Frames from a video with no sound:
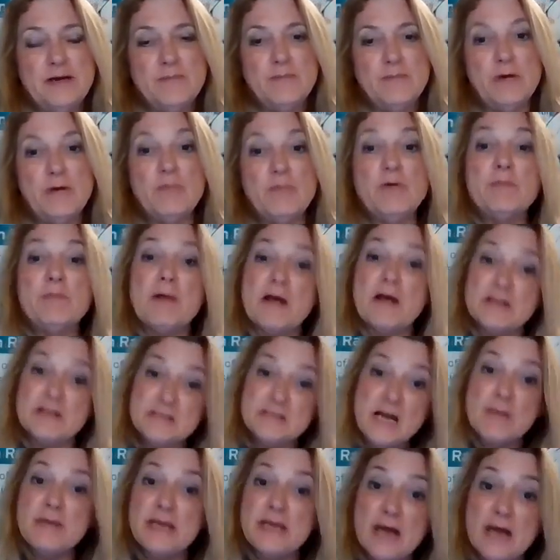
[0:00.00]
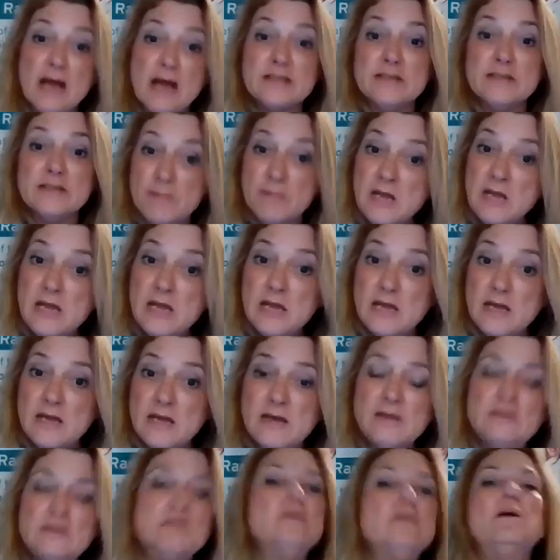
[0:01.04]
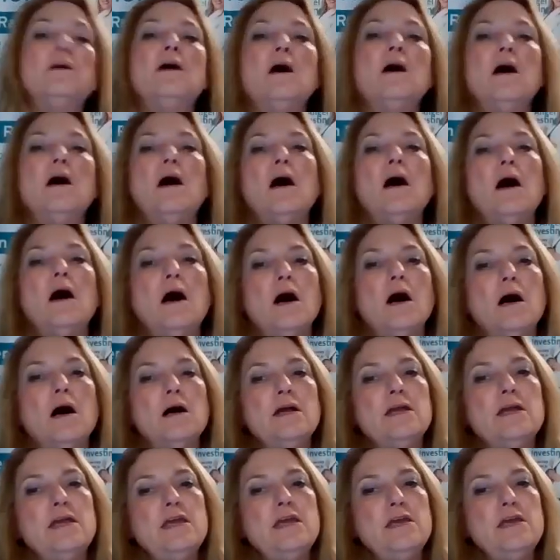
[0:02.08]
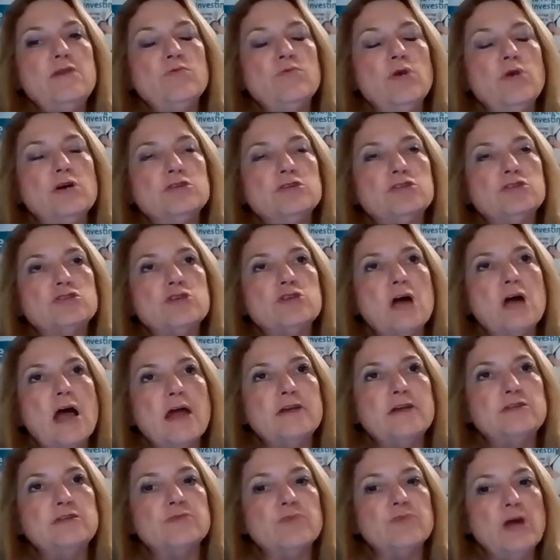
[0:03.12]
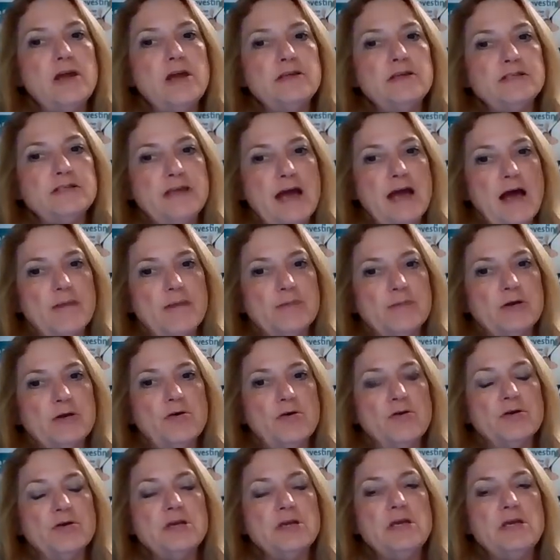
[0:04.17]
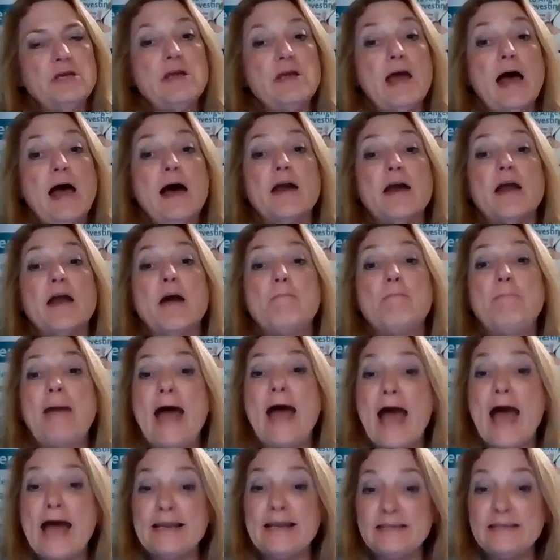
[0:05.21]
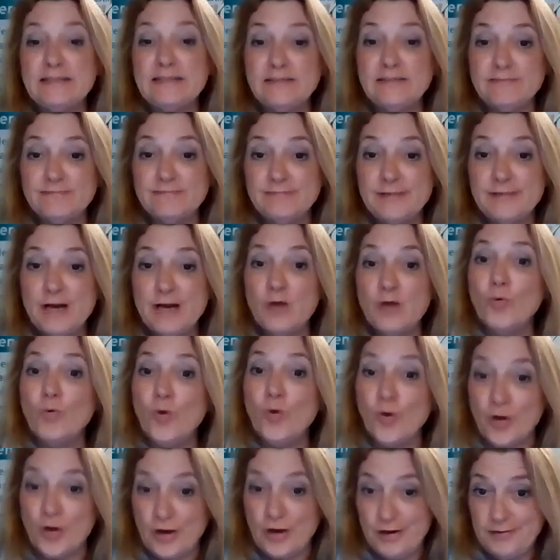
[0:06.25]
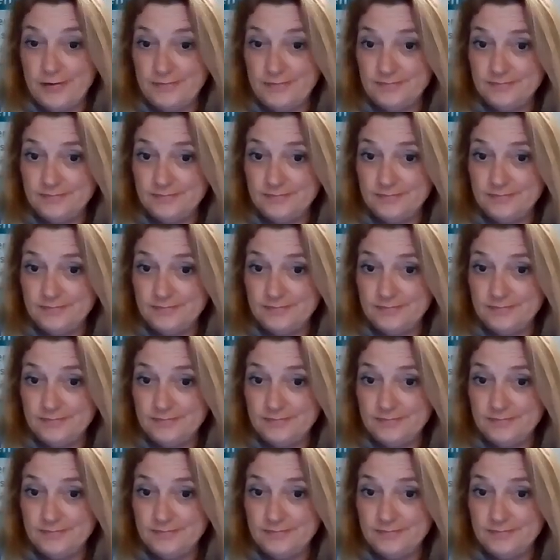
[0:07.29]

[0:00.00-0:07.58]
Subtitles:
But by the time he got to me, he was trying to raise capital. He had a patent awarded.